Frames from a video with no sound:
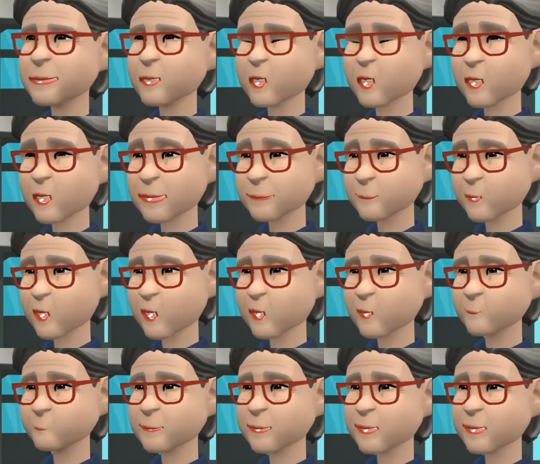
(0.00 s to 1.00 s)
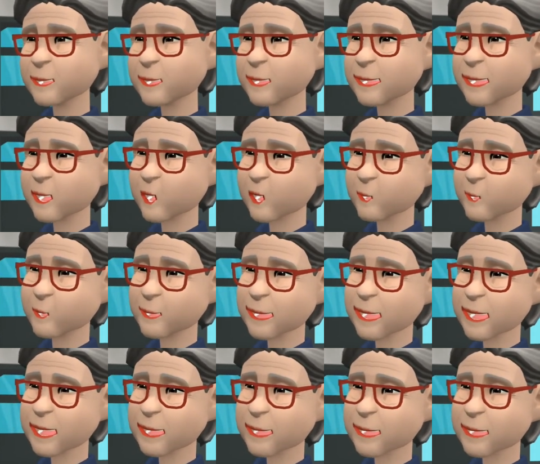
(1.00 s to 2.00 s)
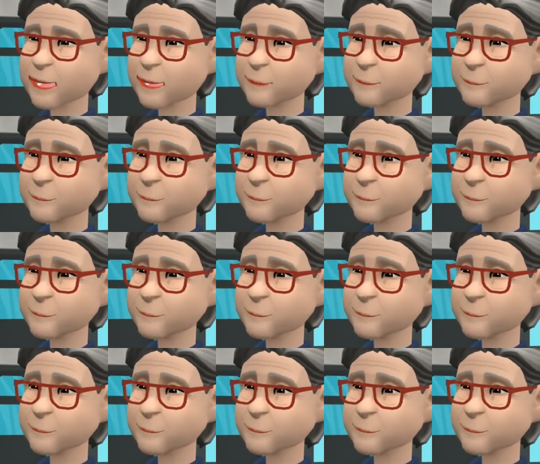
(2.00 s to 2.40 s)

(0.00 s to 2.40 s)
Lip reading: want a Moore's Murderer Yorkshire tea.